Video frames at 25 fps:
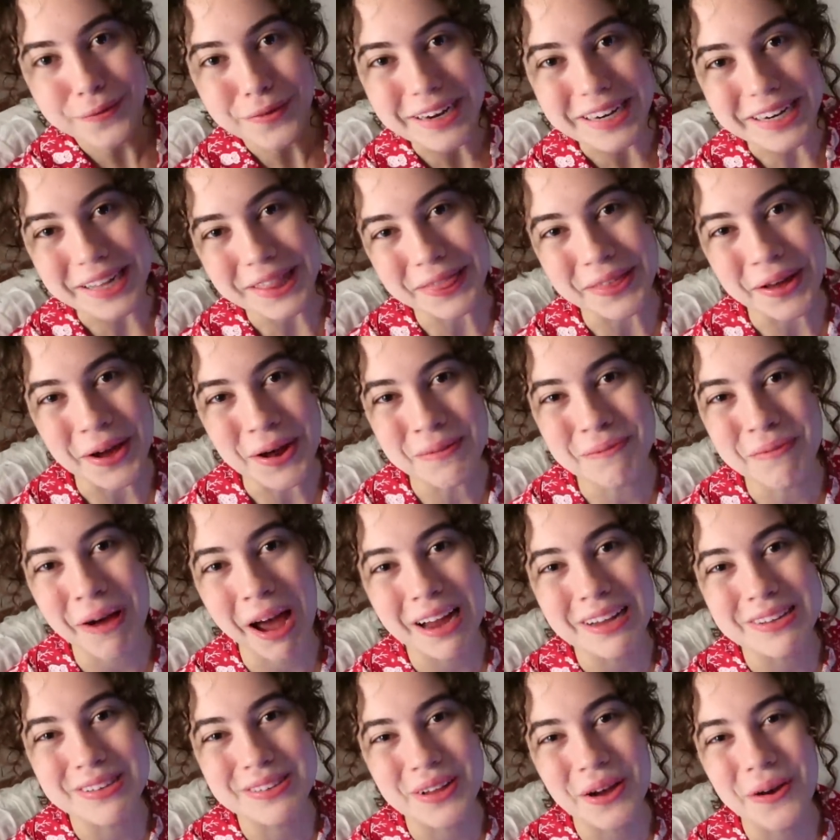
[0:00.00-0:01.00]
Readathon
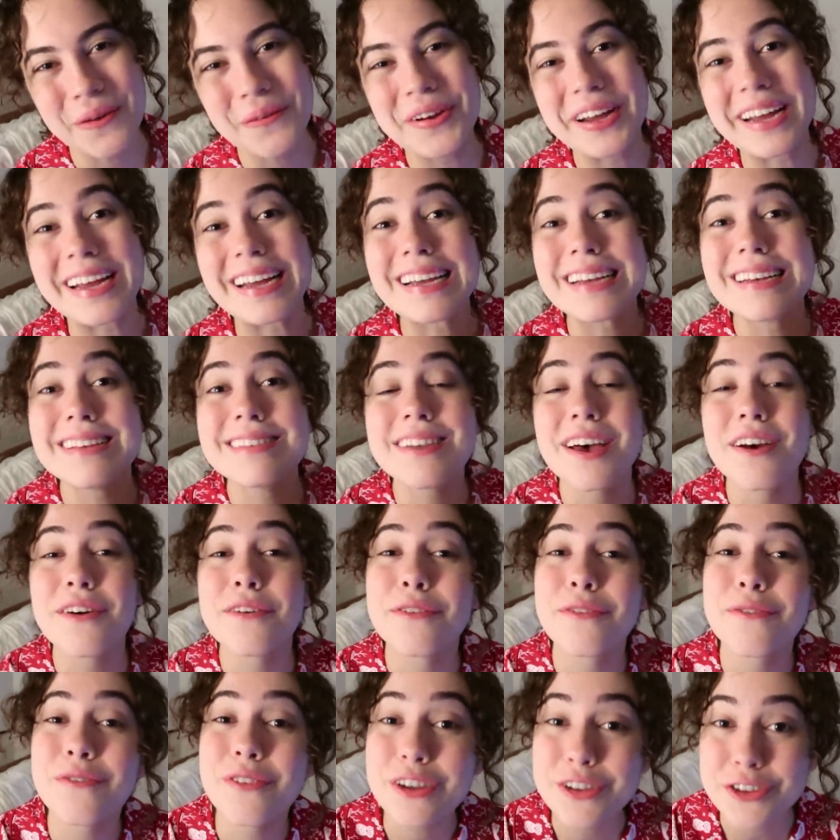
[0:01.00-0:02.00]
by Zoe is
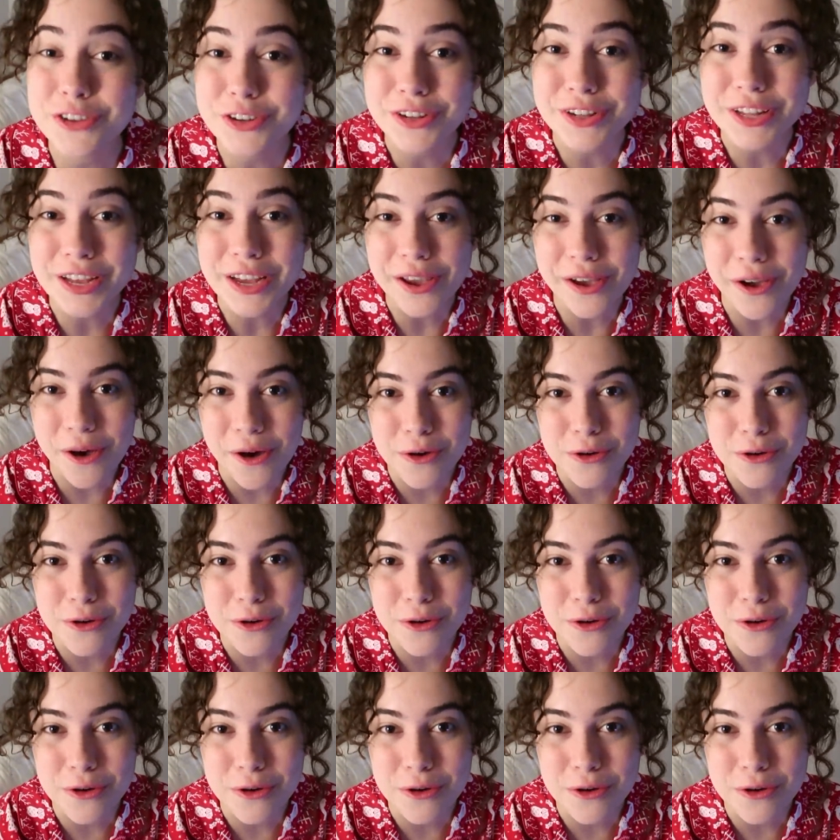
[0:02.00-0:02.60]
officially